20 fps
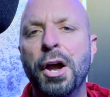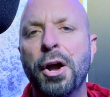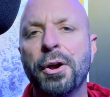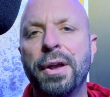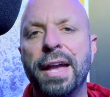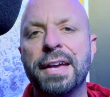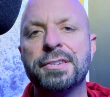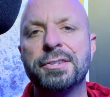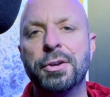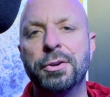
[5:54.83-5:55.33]

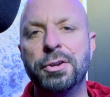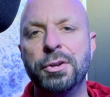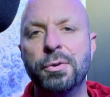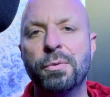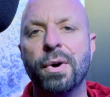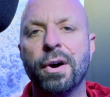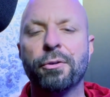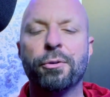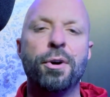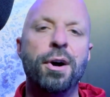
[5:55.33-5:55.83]
Okay, so do
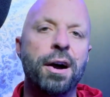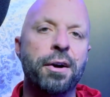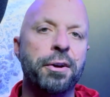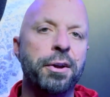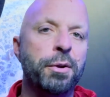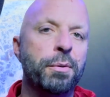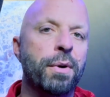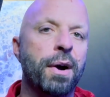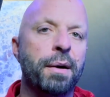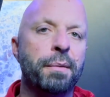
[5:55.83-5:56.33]
you want raw
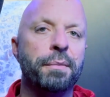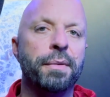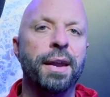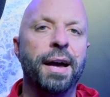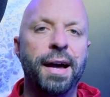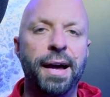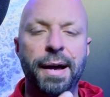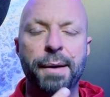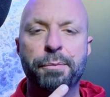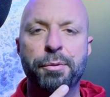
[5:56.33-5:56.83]
or do you want
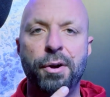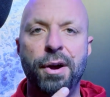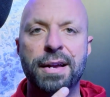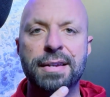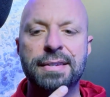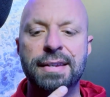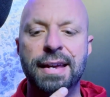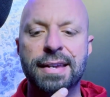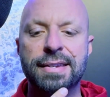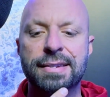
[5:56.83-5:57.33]

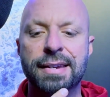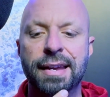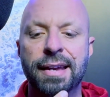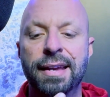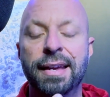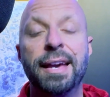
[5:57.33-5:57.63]
processed?